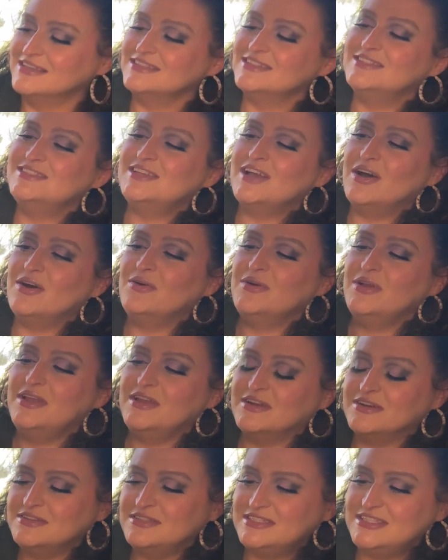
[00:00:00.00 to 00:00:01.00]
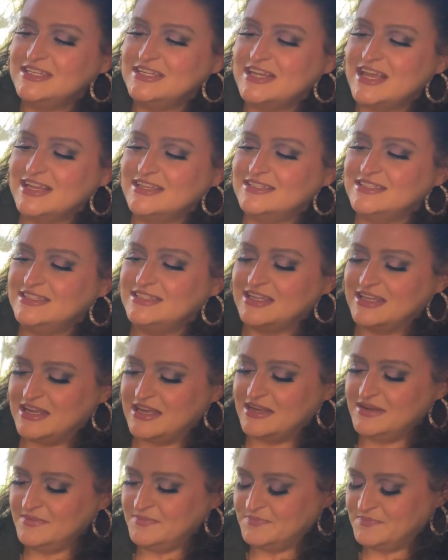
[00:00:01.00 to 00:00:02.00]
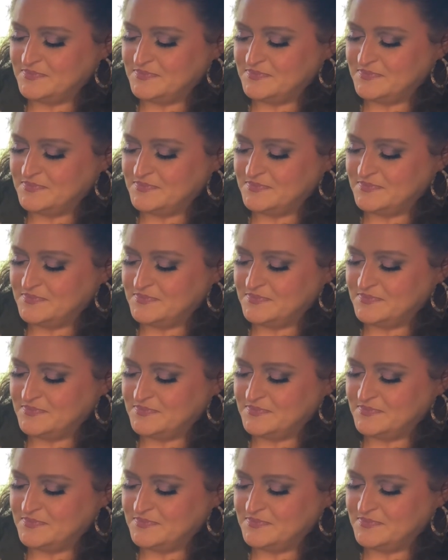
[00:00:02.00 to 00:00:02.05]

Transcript: so here's the next thing